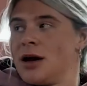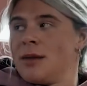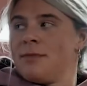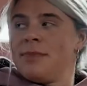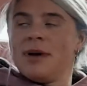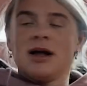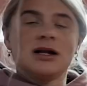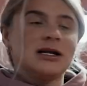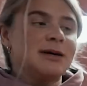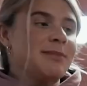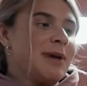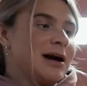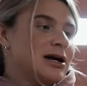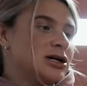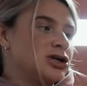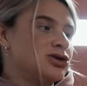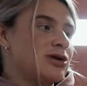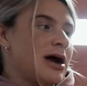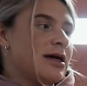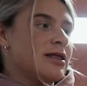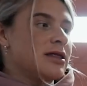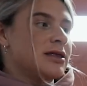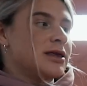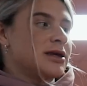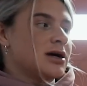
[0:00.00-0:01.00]
building my
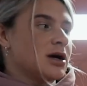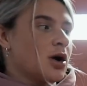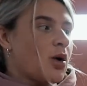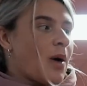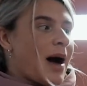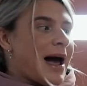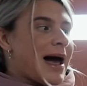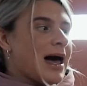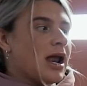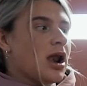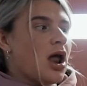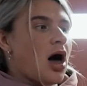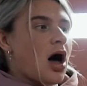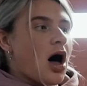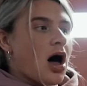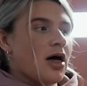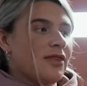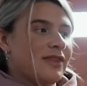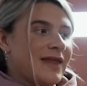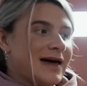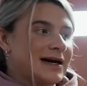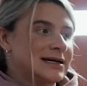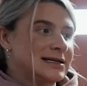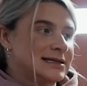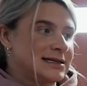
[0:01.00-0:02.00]
strength quite a lot
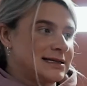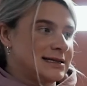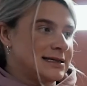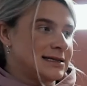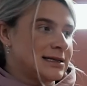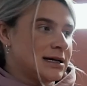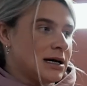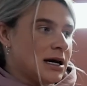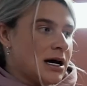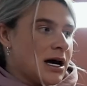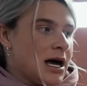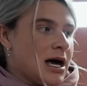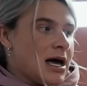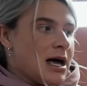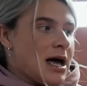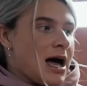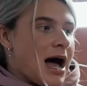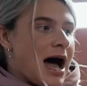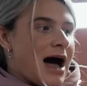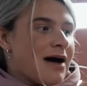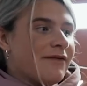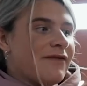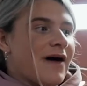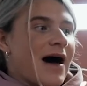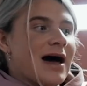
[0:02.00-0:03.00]
on this.
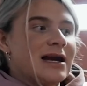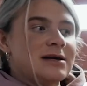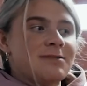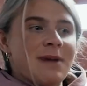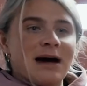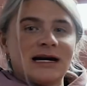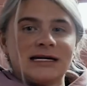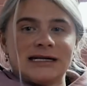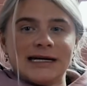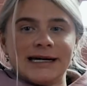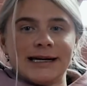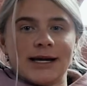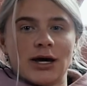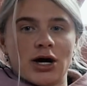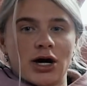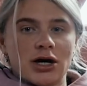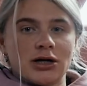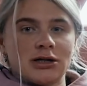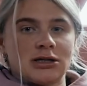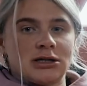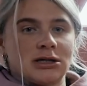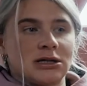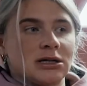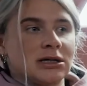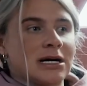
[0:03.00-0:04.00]
I've had my
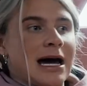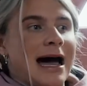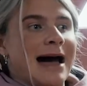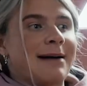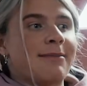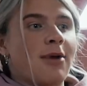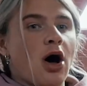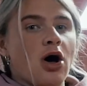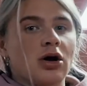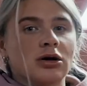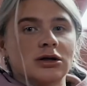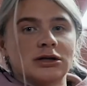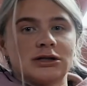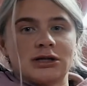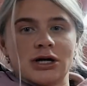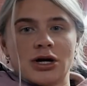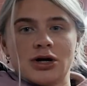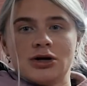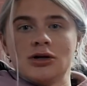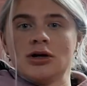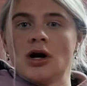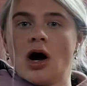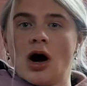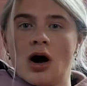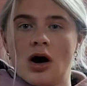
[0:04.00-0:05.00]
deload. I'm
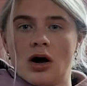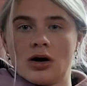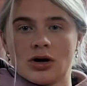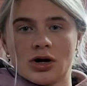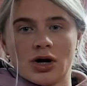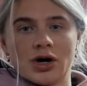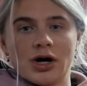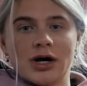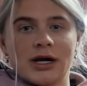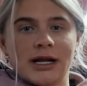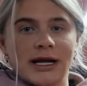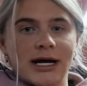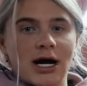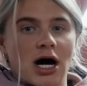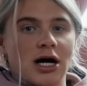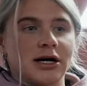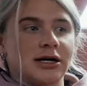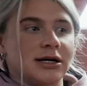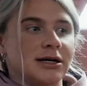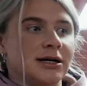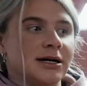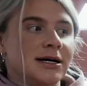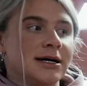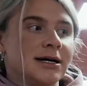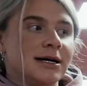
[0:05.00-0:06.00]
also not currently on
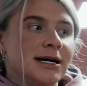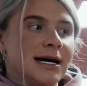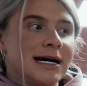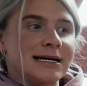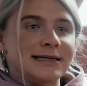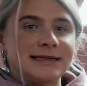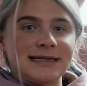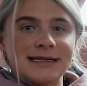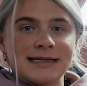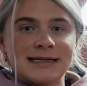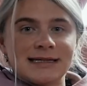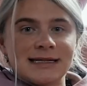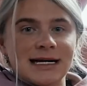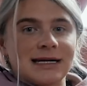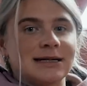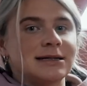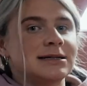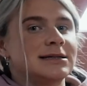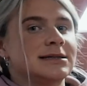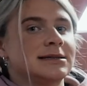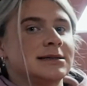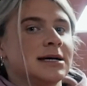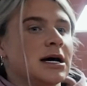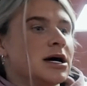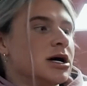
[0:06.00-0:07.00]

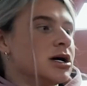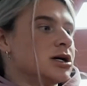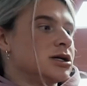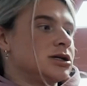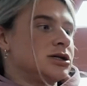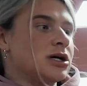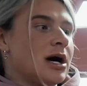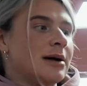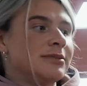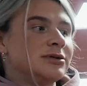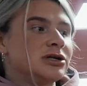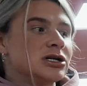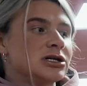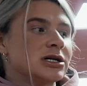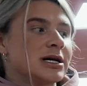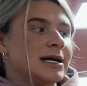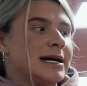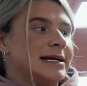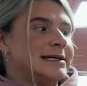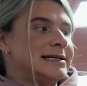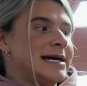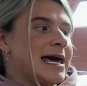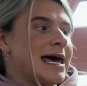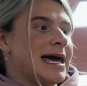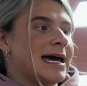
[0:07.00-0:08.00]
assistance, so I'm just
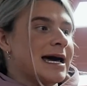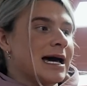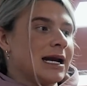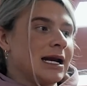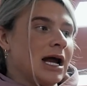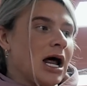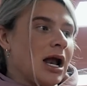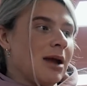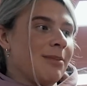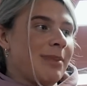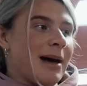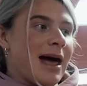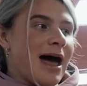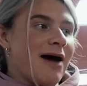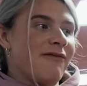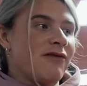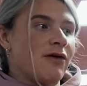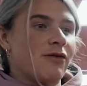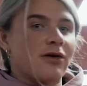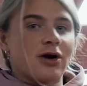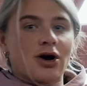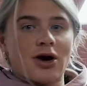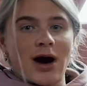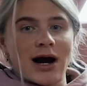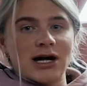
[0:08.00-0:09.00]
going to take a little bit of
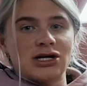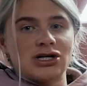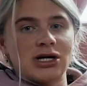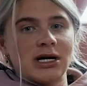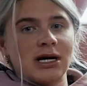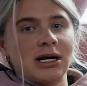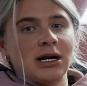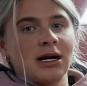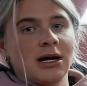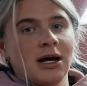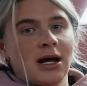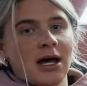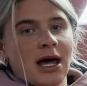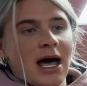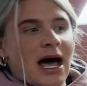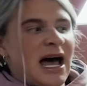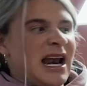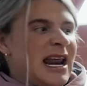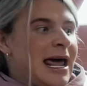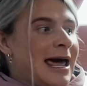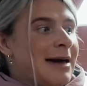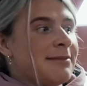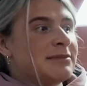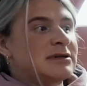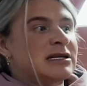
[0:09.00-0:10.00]
a regression
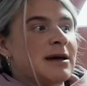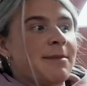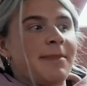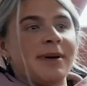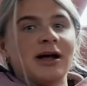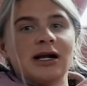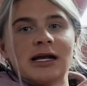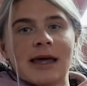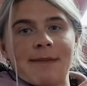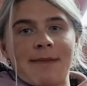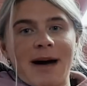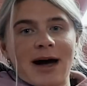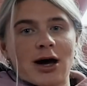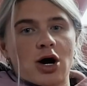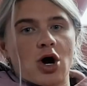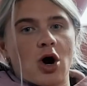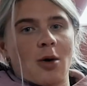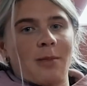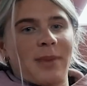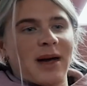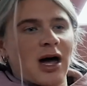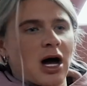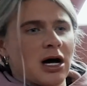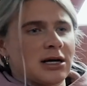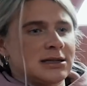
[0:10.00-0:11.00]
and aim to build it back
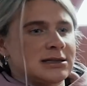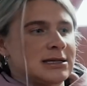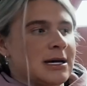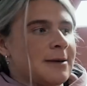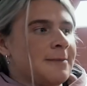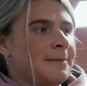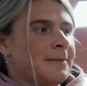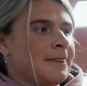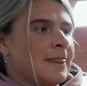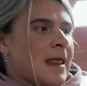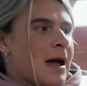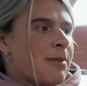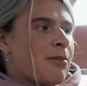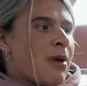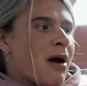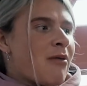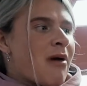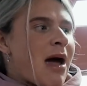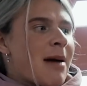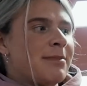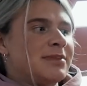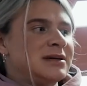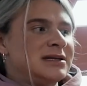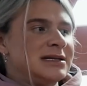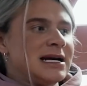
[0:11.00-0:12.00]
up, because my
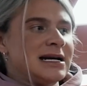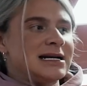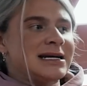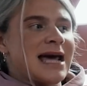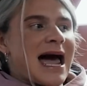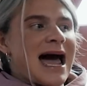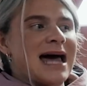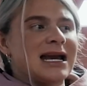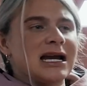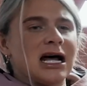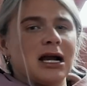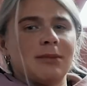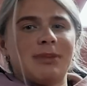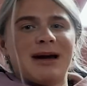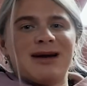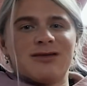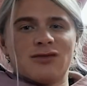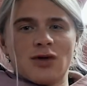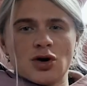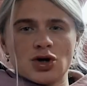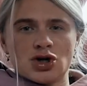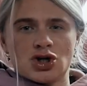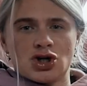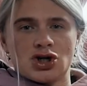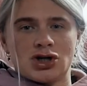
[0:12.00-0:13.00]
reps did get a little bit
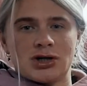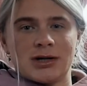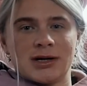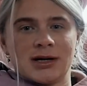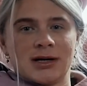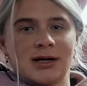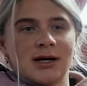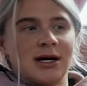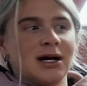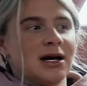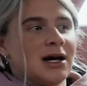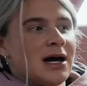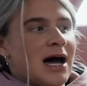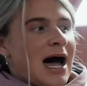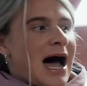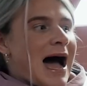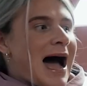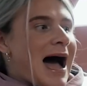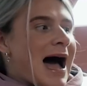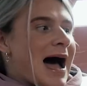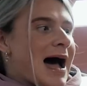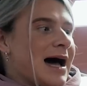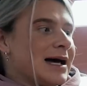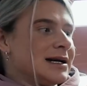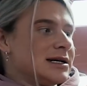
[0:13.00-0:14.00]
rushed,
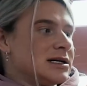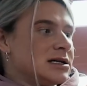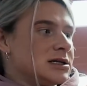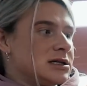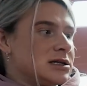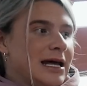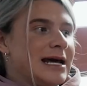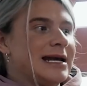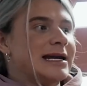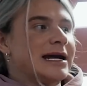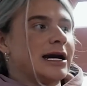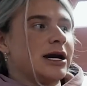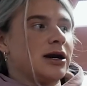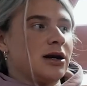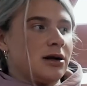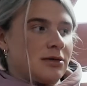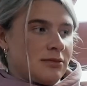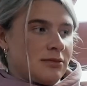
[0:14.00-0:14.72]
and leading